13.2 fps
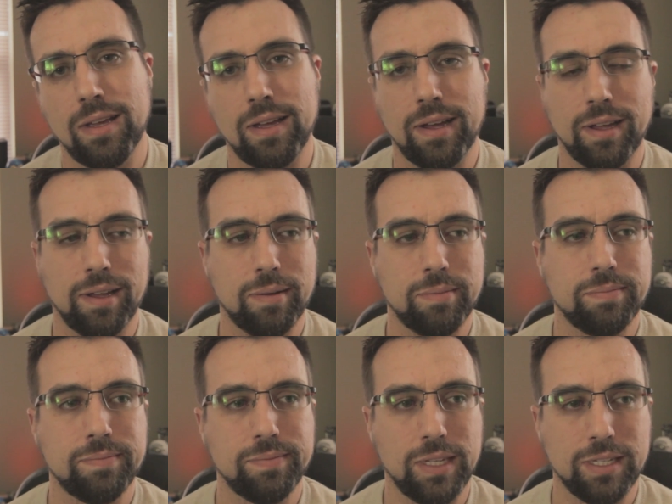
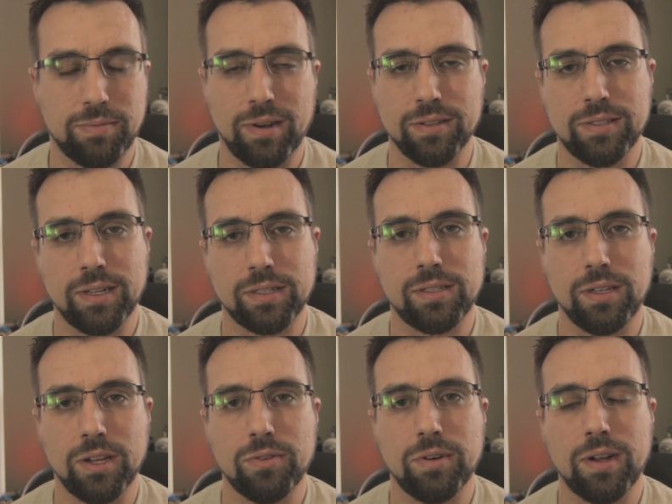is around
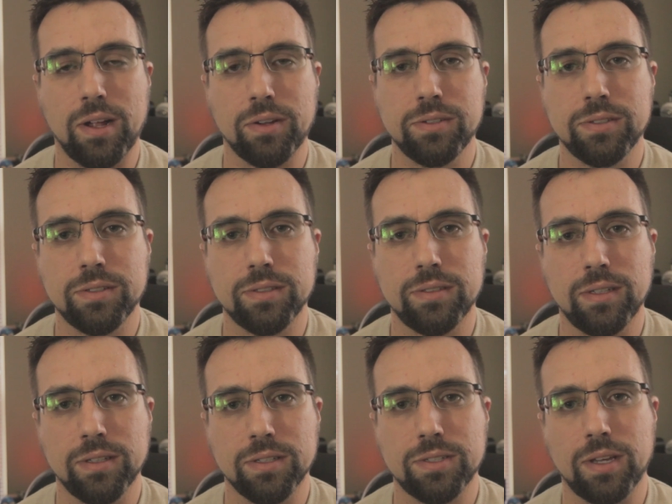
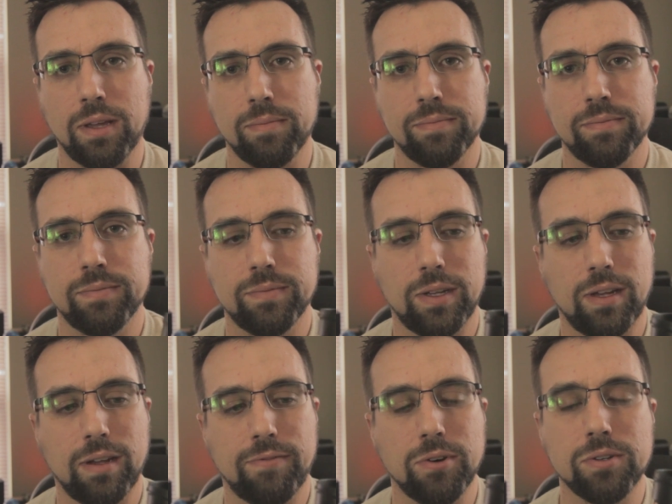$1,600 in the same
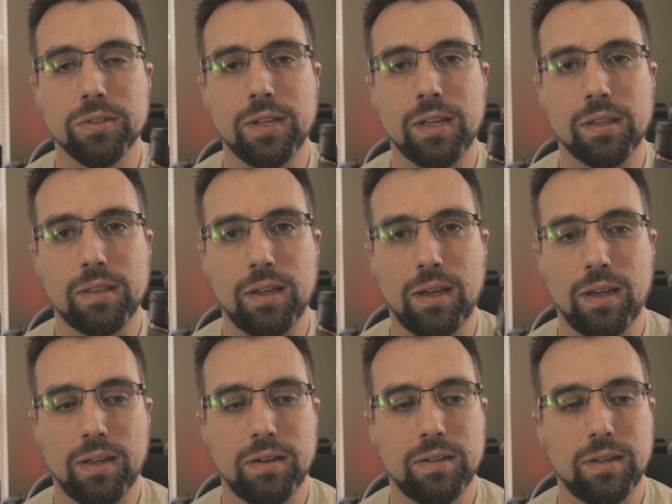focal length
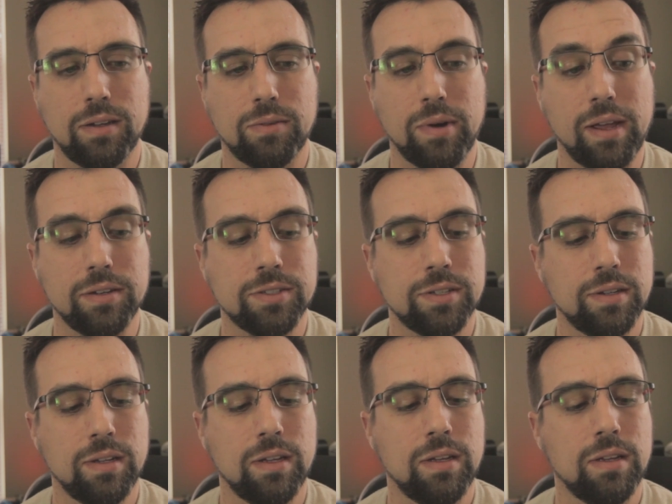and range.
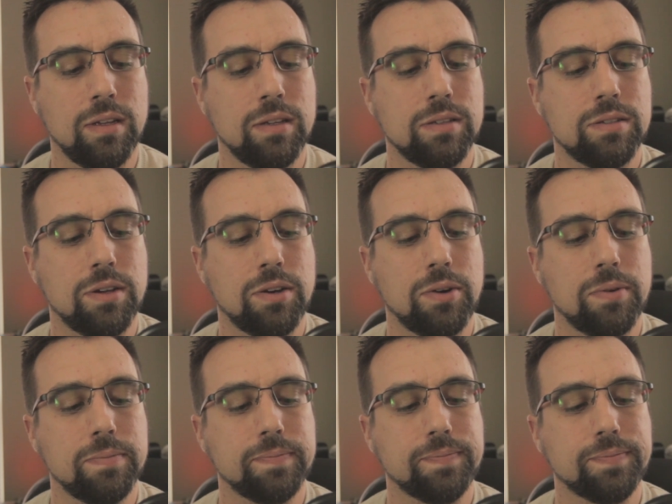
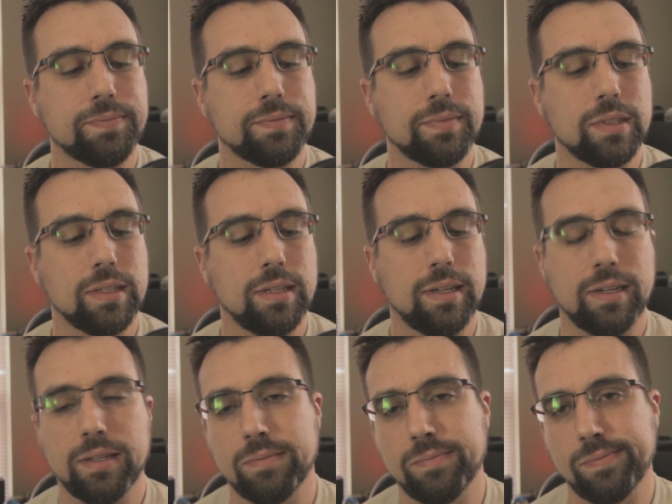So
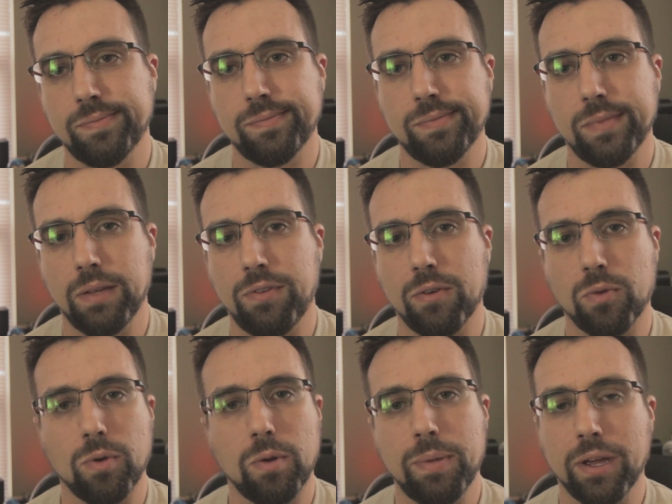if you
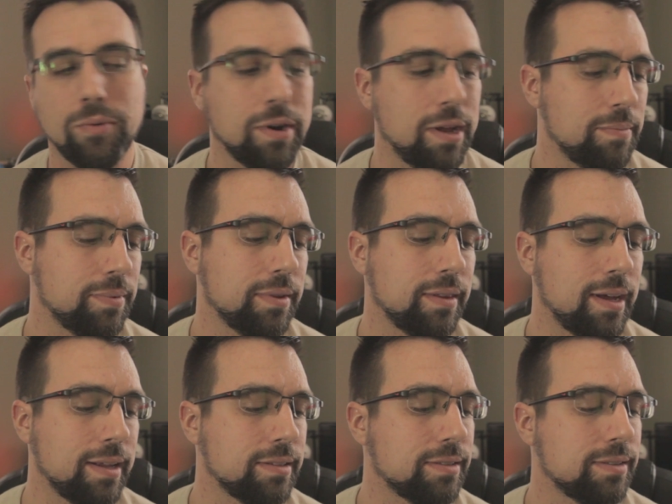ever want to pick one up,
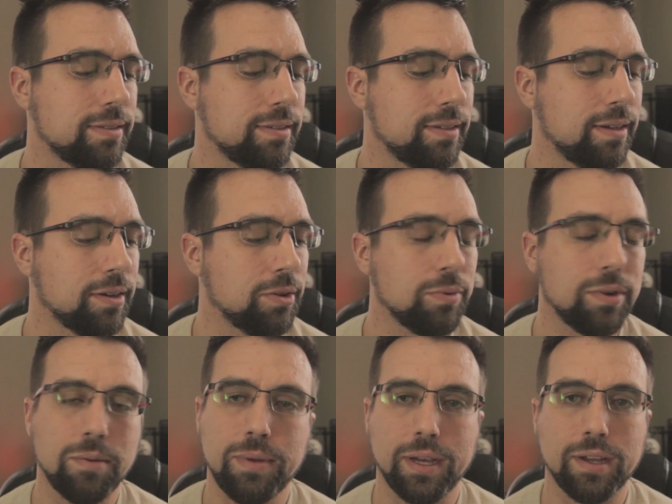that's a good
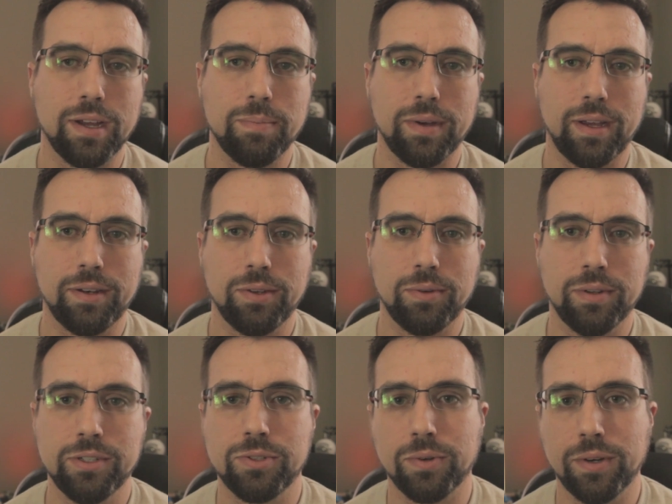one to pick up. I do
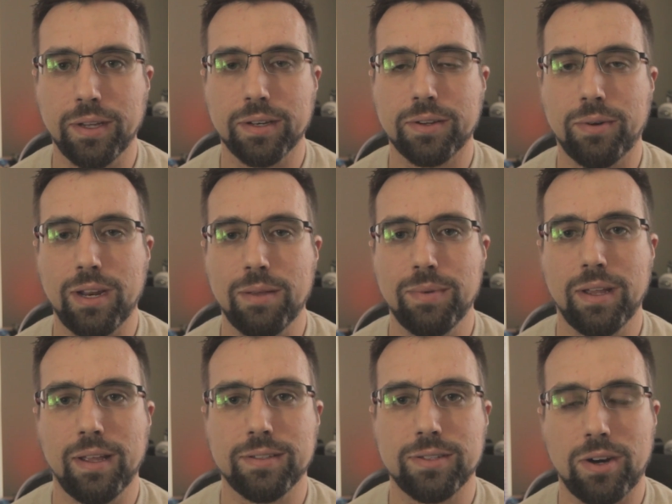enjoy it quite a
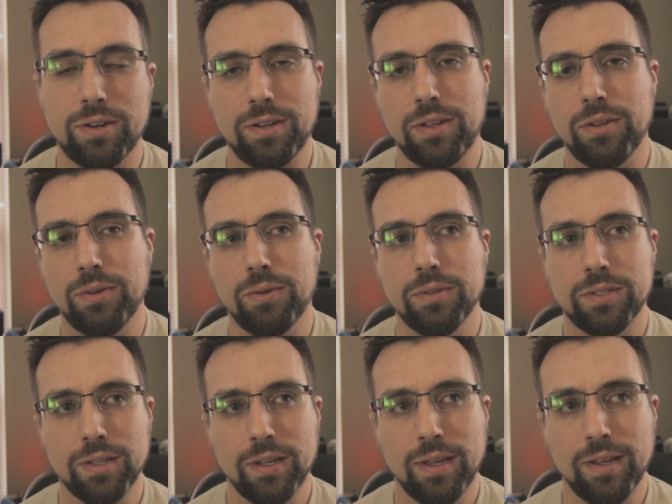bit. It's hard to use